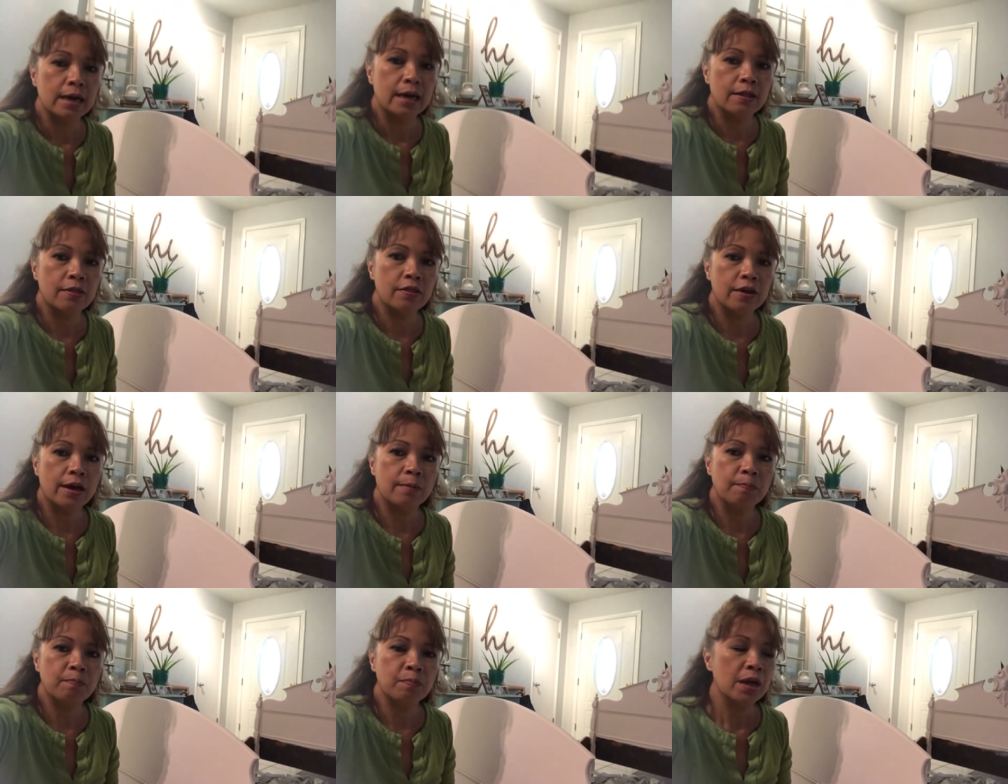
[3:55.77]
and
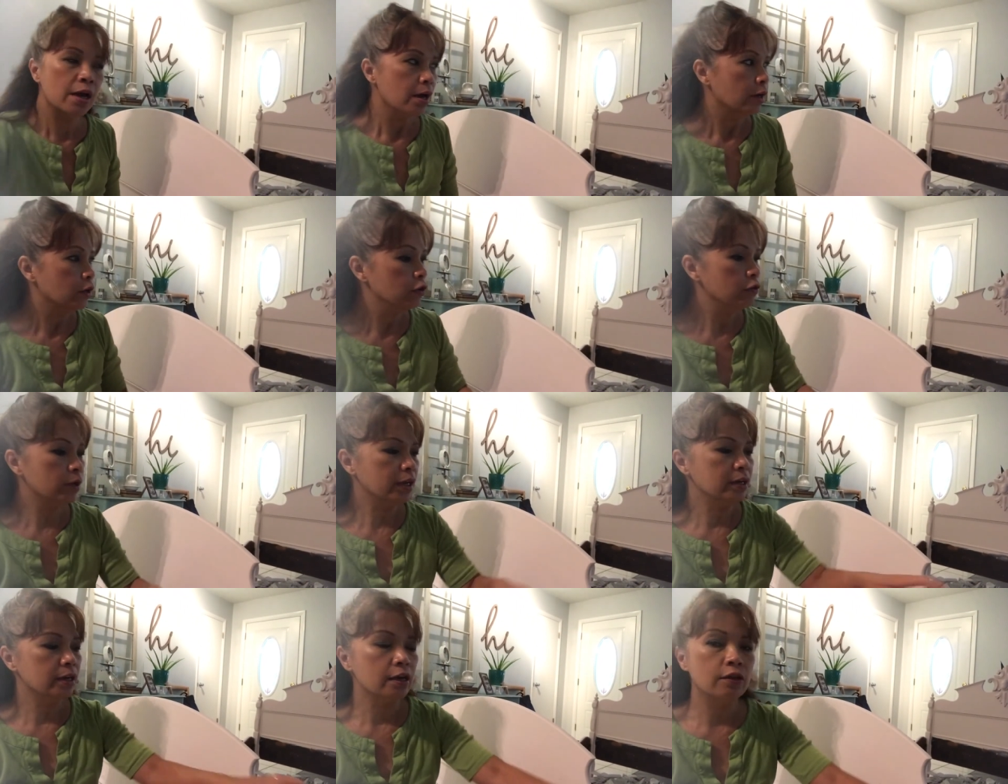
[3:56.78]
then you
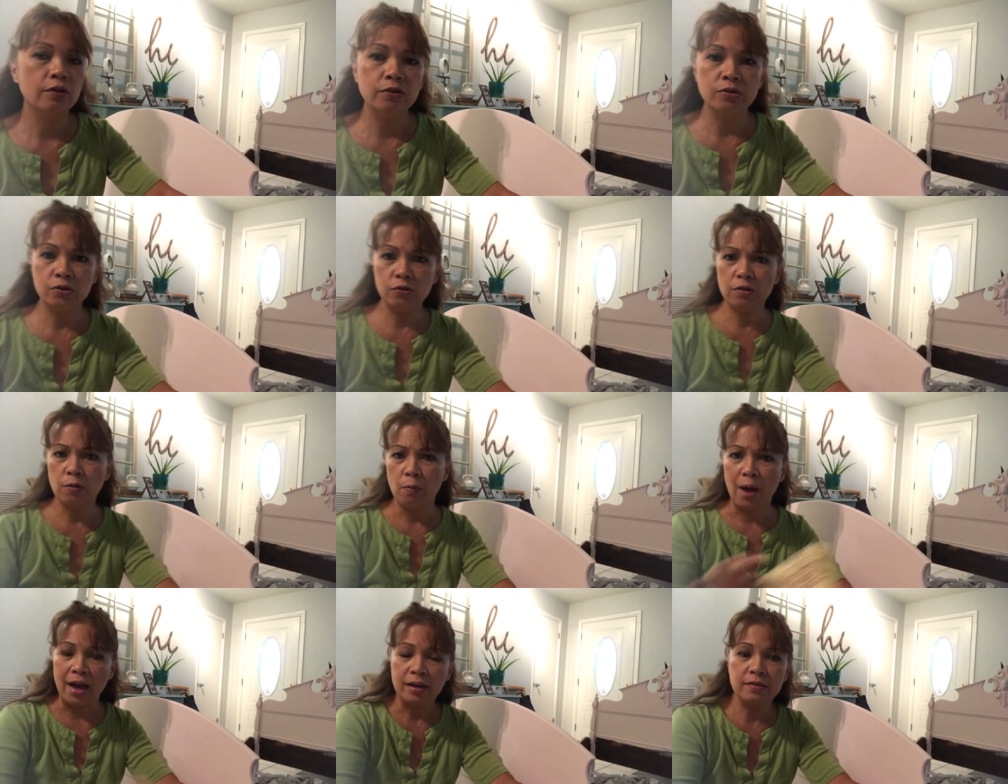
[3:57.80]
can either do the
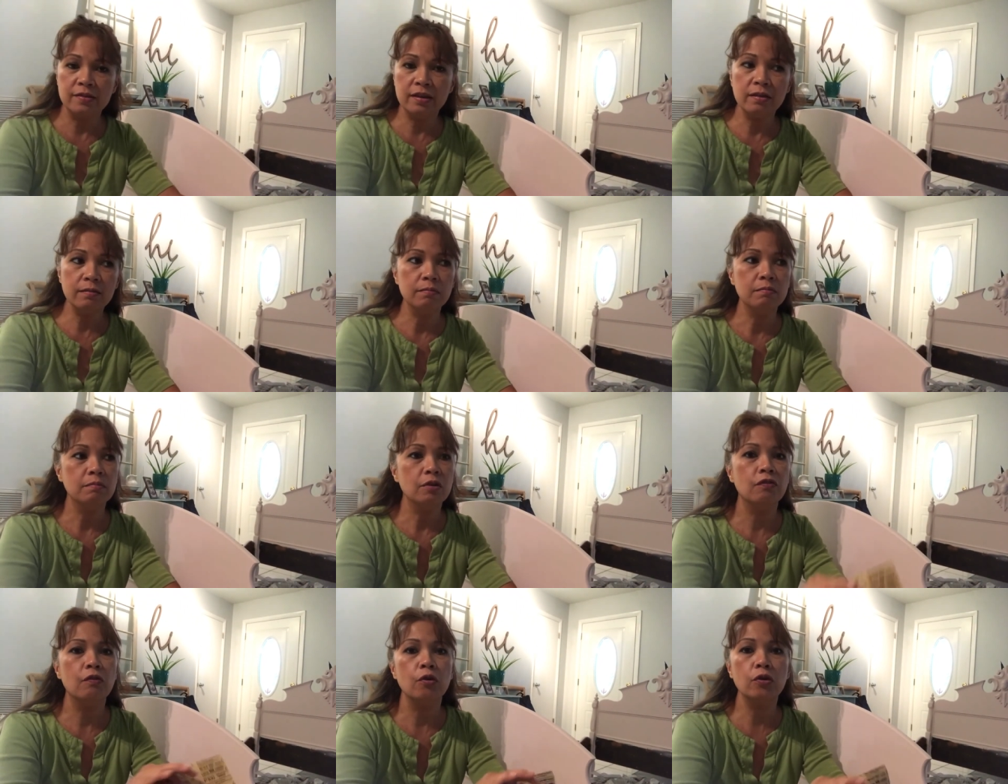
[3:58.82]
waxing
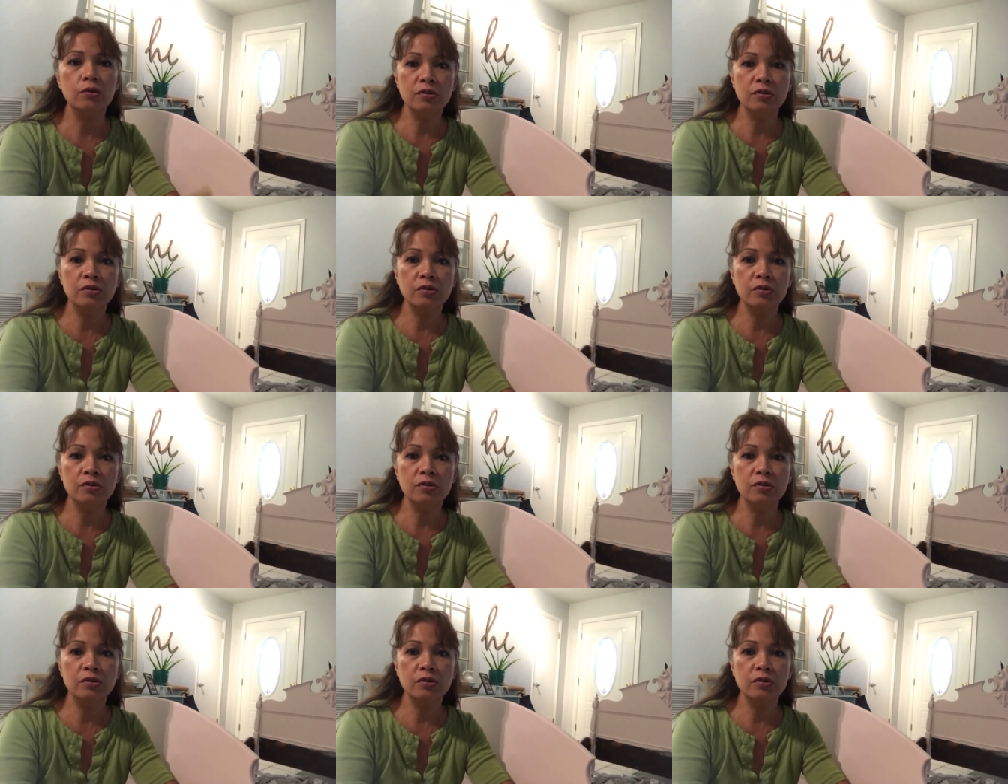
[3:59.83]
before you